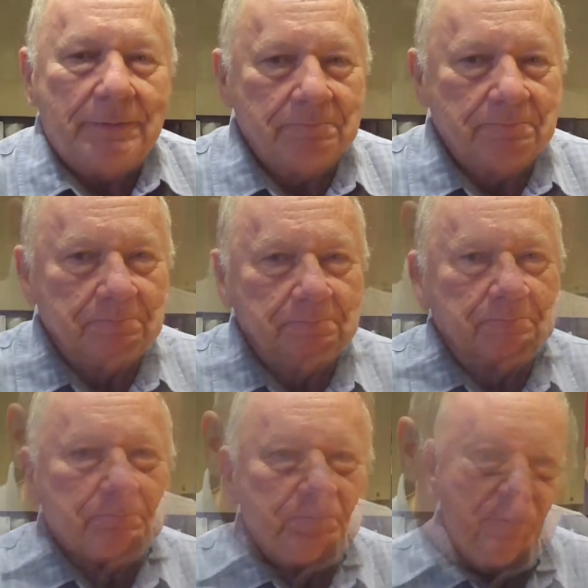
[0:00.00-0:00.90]
But,
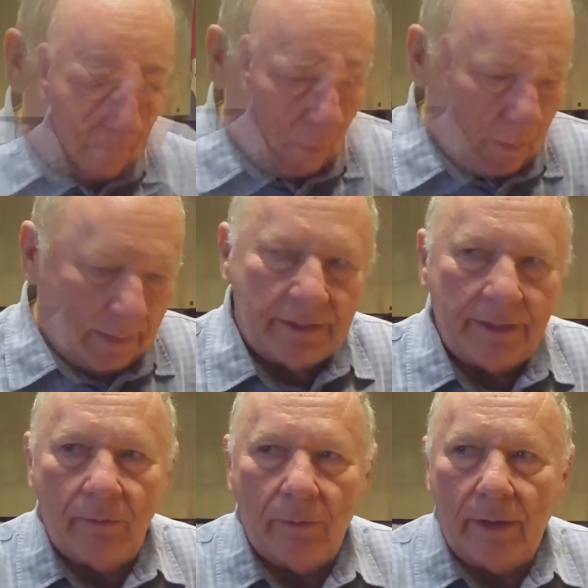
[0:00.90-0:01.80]
well, I'll tell
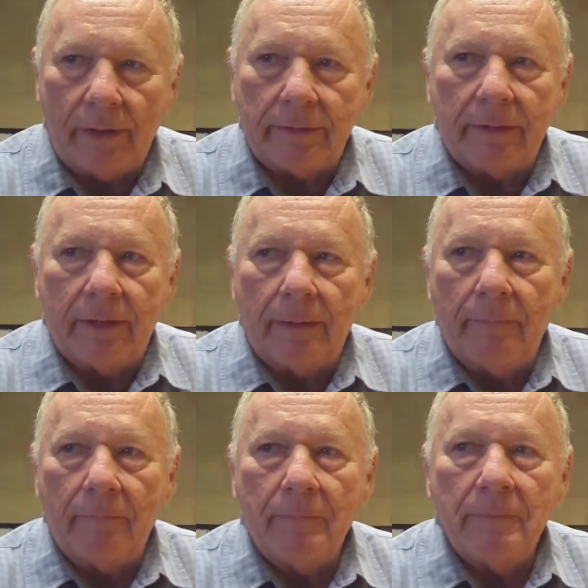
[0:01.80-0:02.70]
you what. Um,